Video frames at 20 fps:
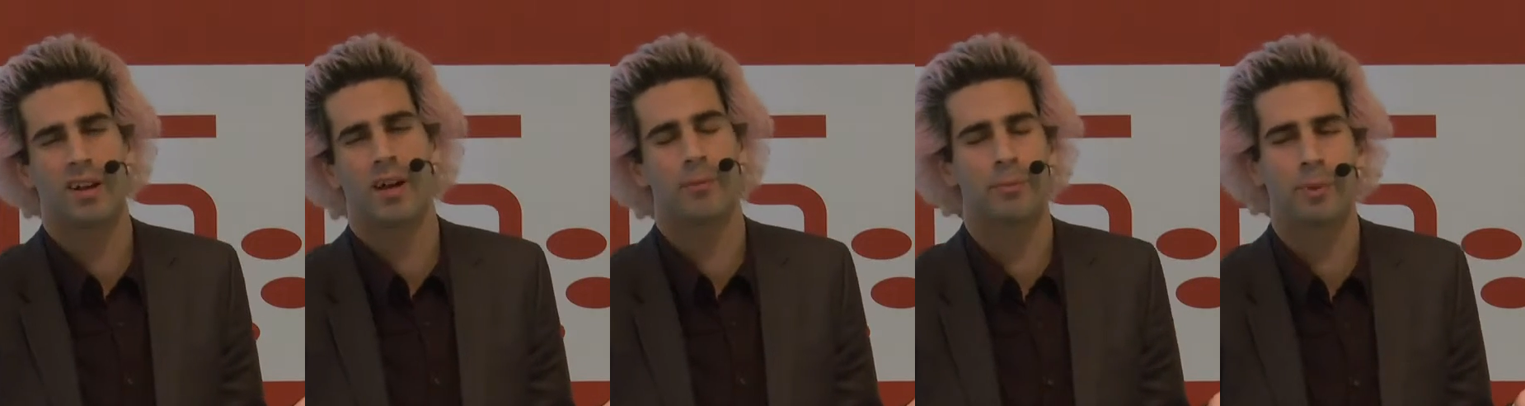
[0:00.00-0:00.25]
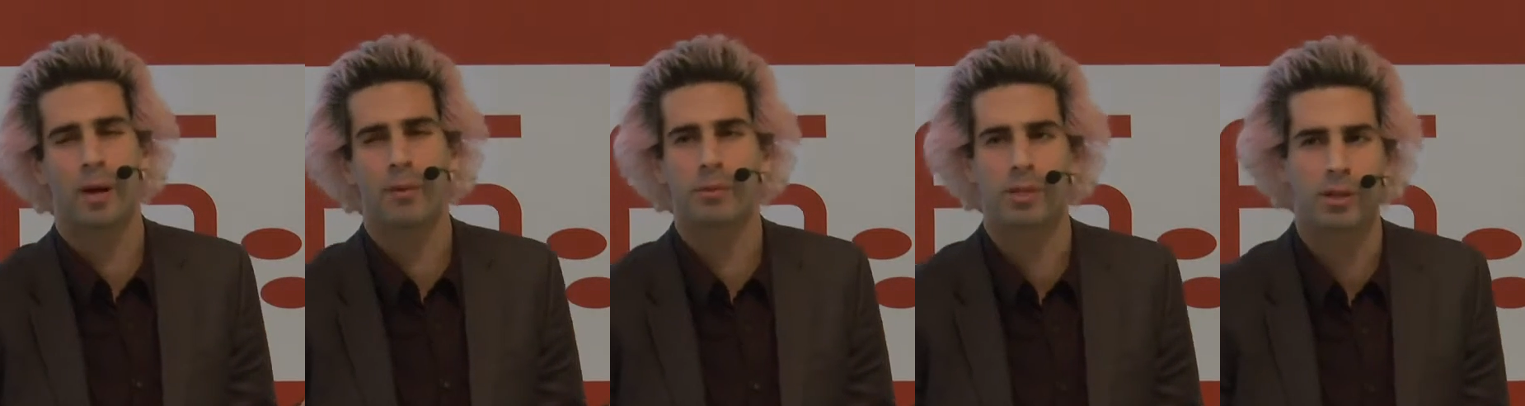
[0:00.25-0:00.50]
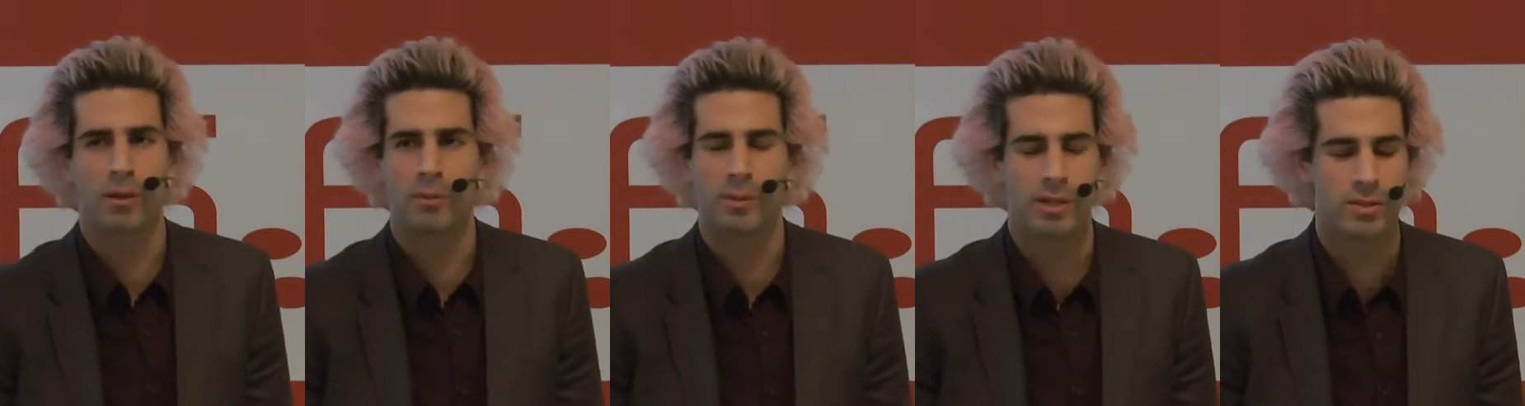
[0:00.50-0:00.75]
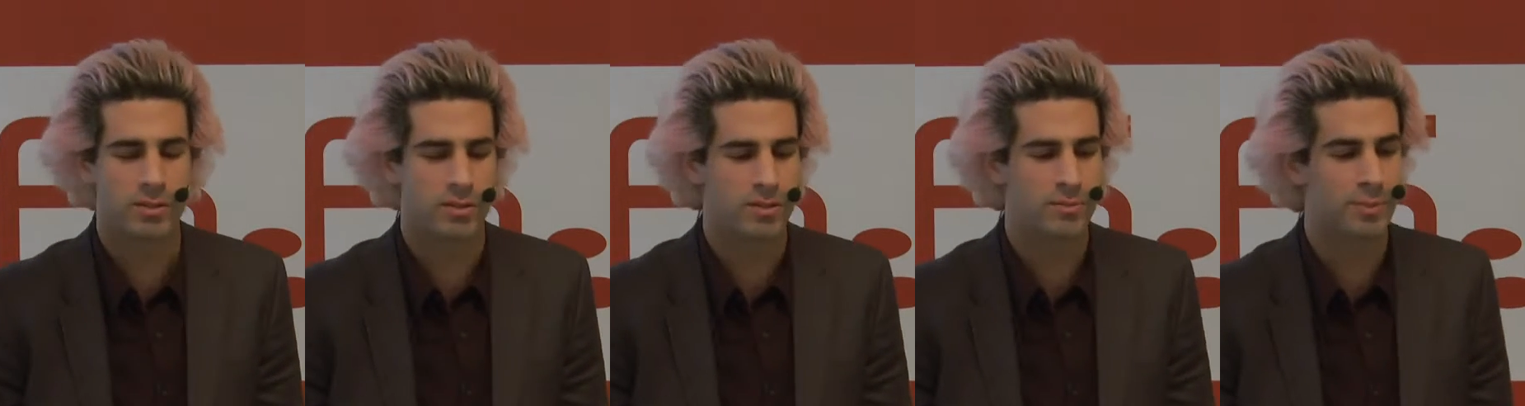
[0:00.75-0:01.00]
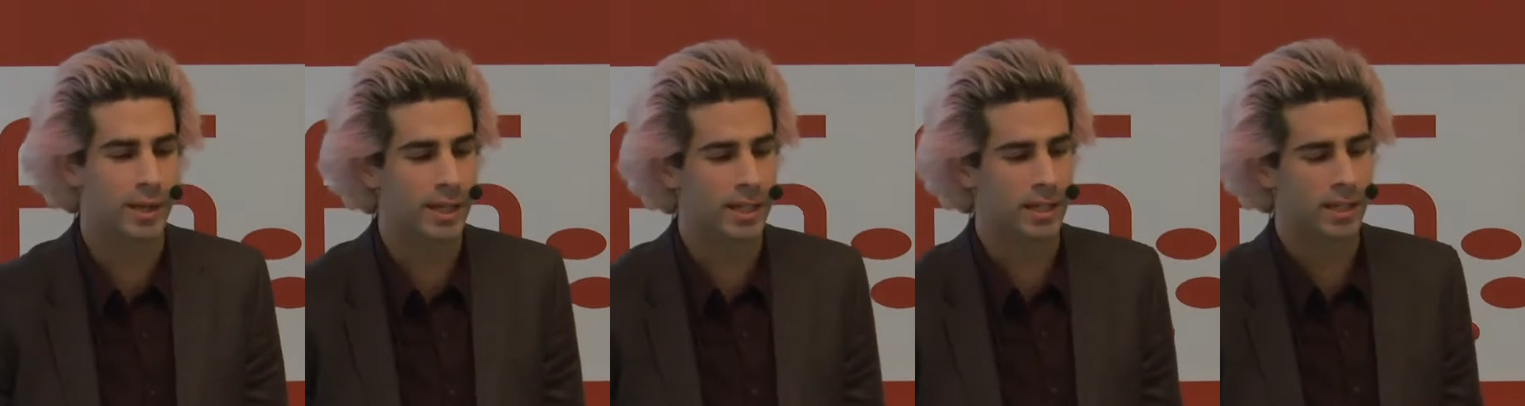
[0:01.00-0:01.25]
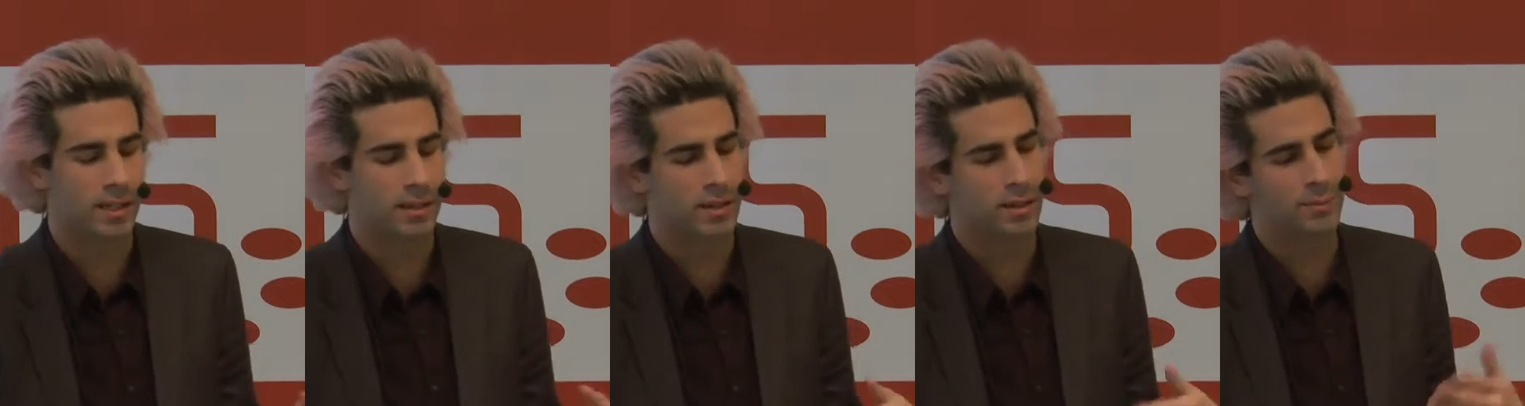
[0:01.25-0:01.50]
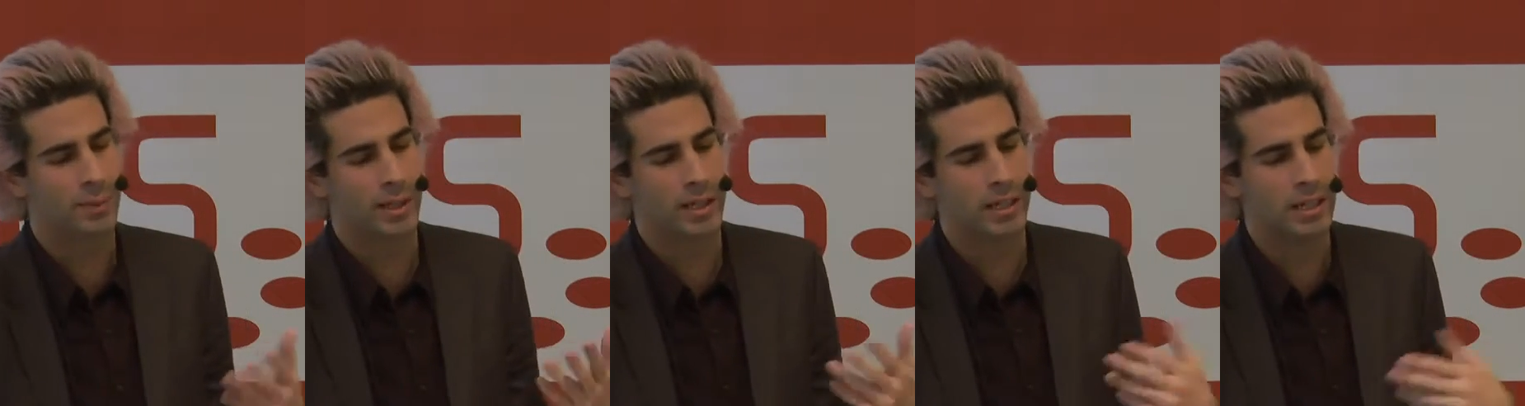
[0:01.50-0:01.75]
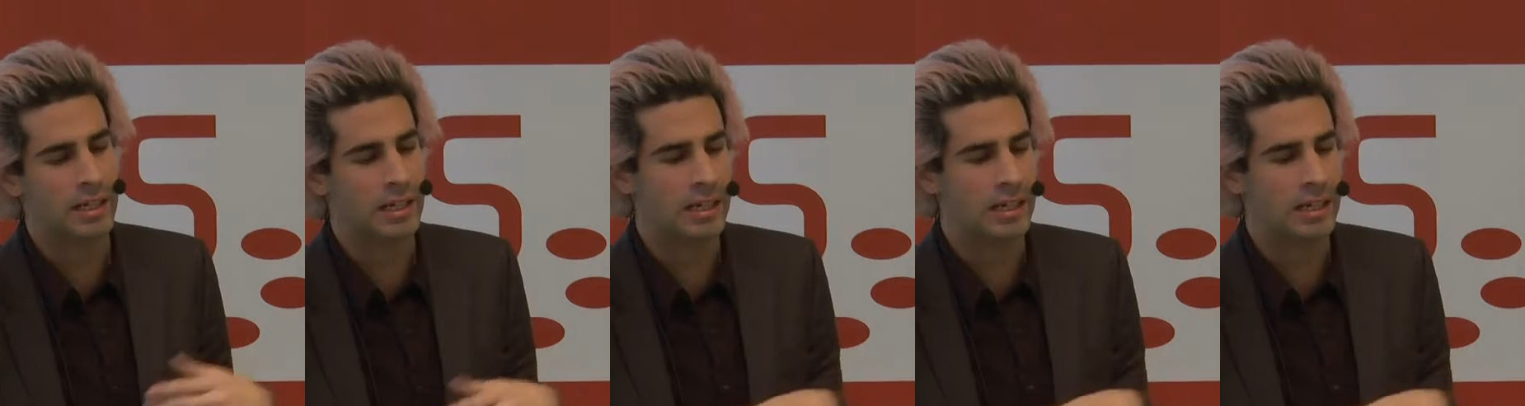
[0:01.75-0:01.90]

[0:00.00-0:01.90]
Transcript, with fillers: uh, probably nobody's used Bing either, but